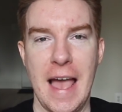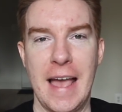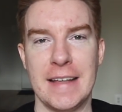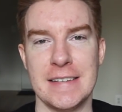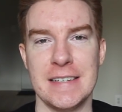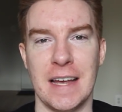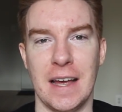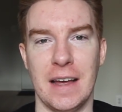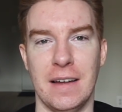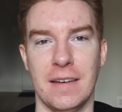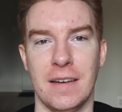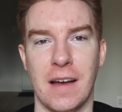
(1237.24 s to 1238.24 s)
And
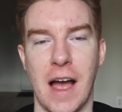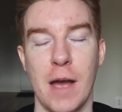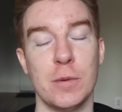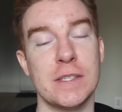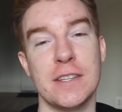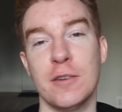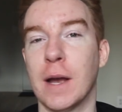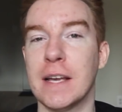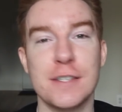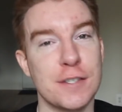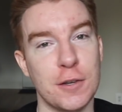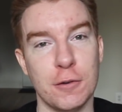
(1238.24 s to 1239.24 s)
uh, I will see you
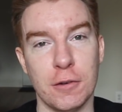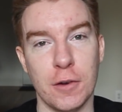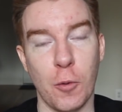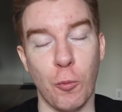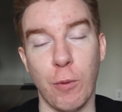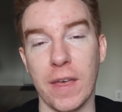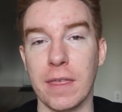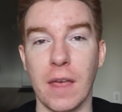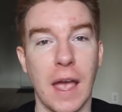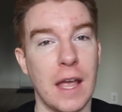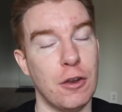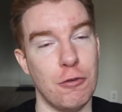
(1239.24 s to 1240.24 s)
guys soon with
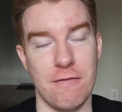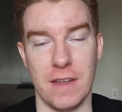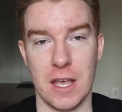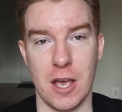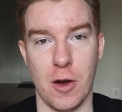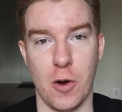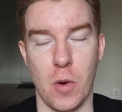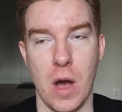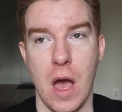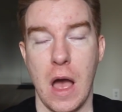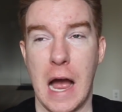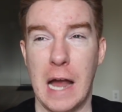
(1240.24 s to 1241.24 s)
a new video.
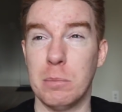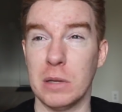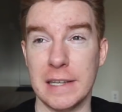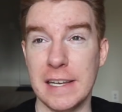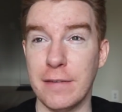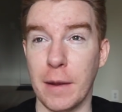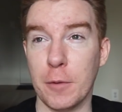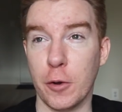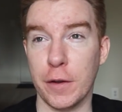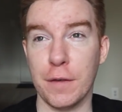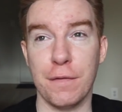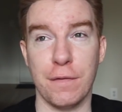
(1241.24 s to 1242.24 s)
I believe I'm
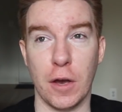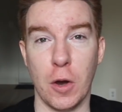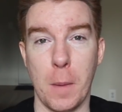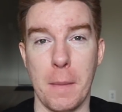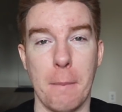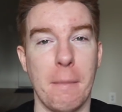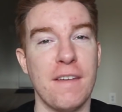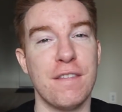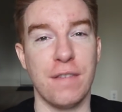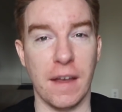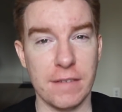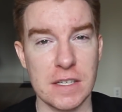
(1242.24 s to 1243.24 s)
going to film my
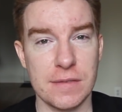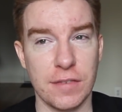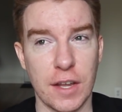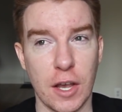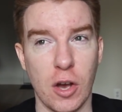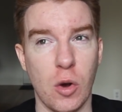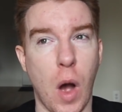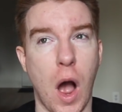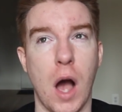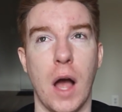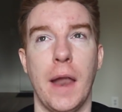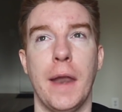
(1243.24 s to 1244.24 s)
favorites video
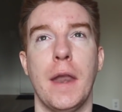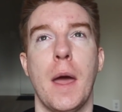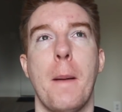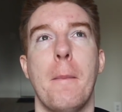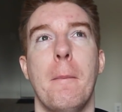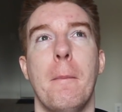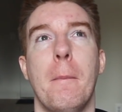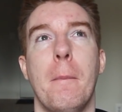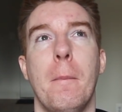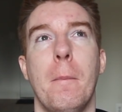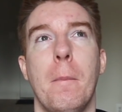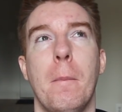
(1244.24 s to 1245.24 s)
on,
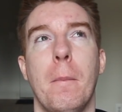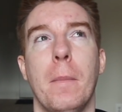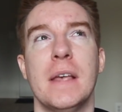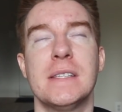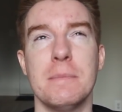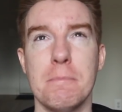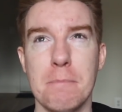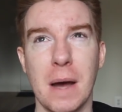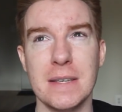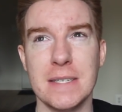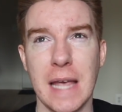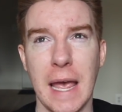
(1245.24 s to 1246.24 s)
is it
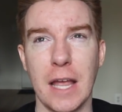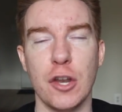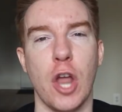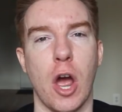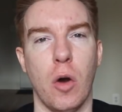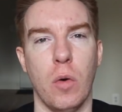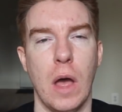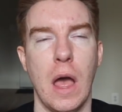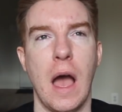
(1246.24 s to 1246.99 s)
Monday? No.